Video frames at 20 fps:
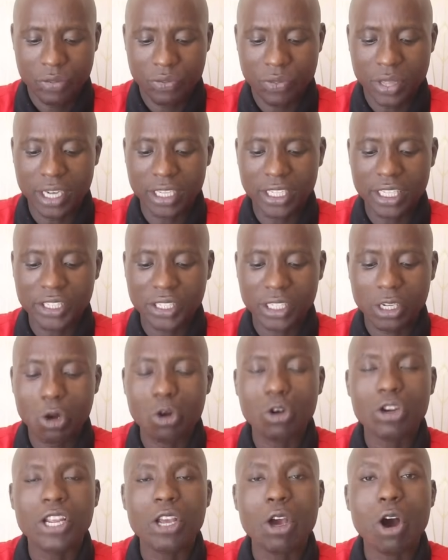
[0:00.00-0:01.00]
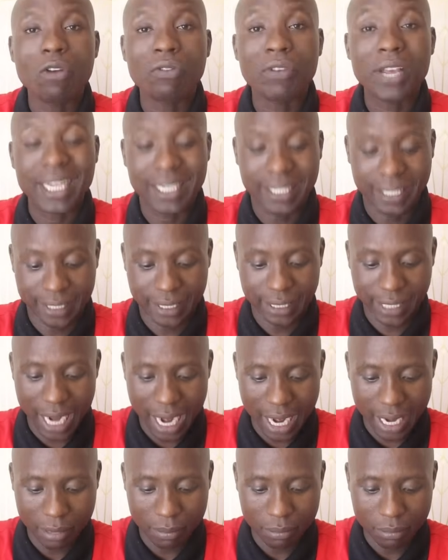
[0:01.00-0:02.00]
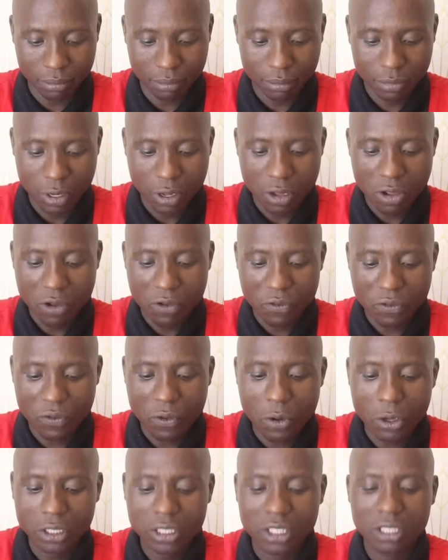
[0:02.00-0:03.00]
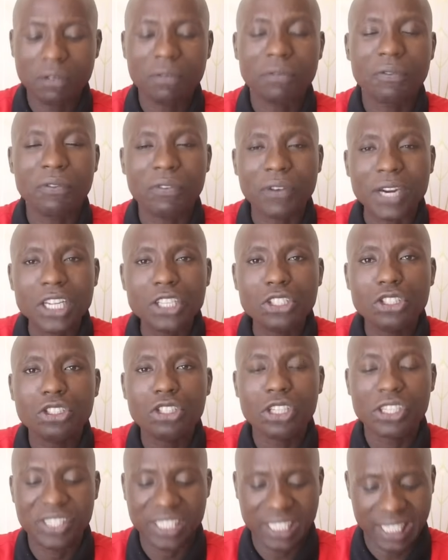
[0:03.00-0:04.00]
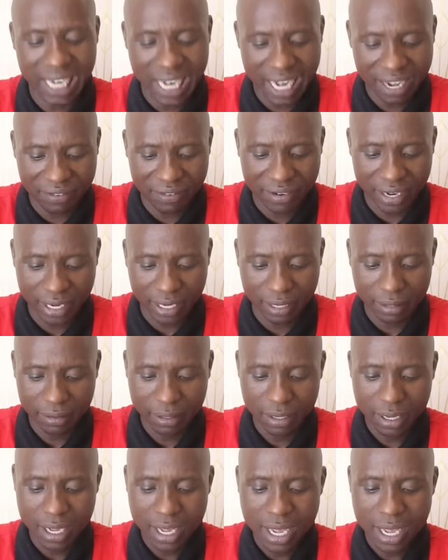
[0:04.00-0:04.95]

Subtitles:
the richest colony of its time, fought French slavery,